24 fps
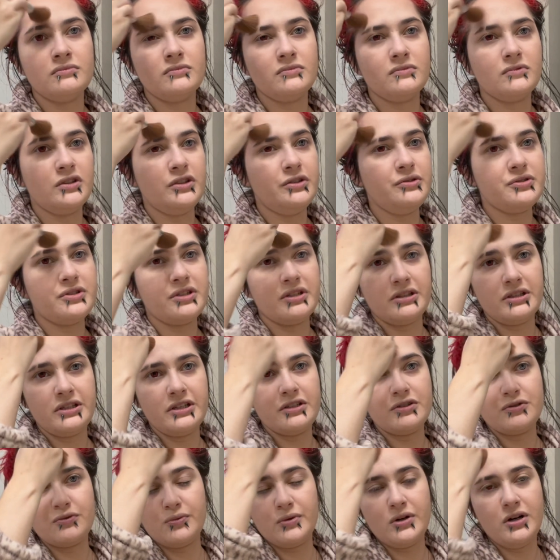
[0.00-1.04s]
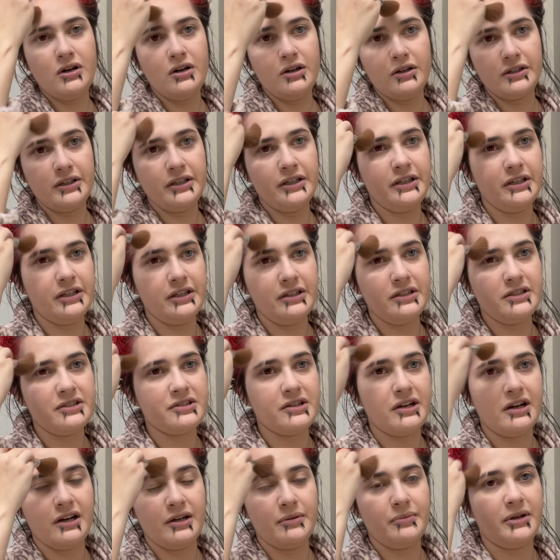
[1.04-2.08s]
Using things wrong is
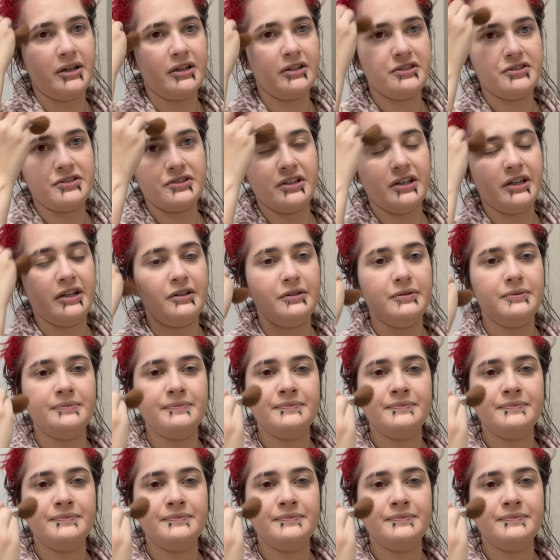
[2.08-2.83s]
ODDbody style.